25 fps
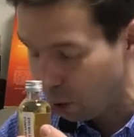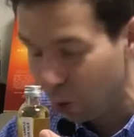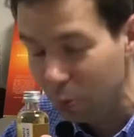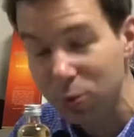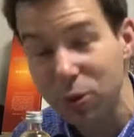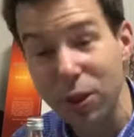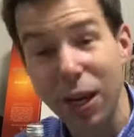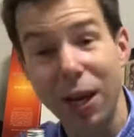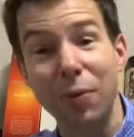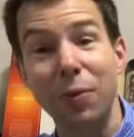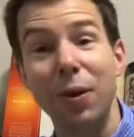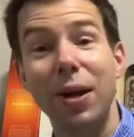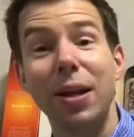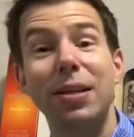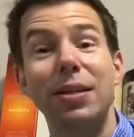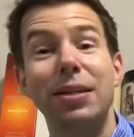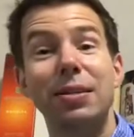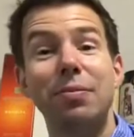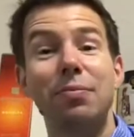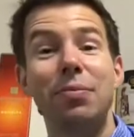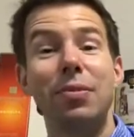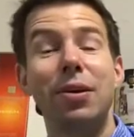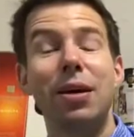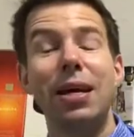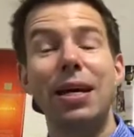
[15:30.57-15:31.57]
Oops, I read
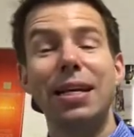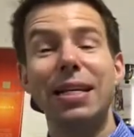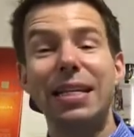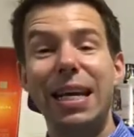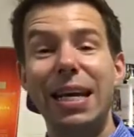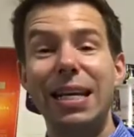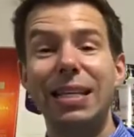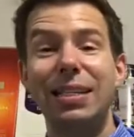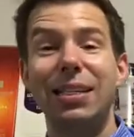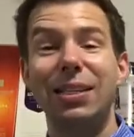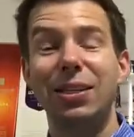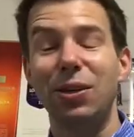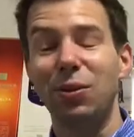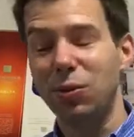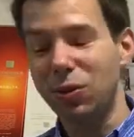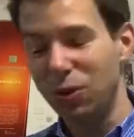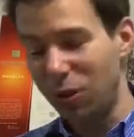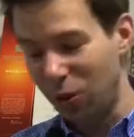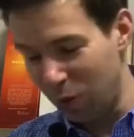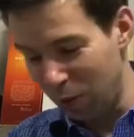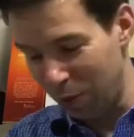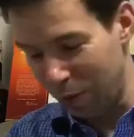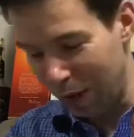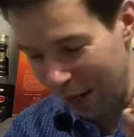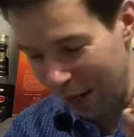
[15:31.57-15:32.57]
some tasting notes. Oh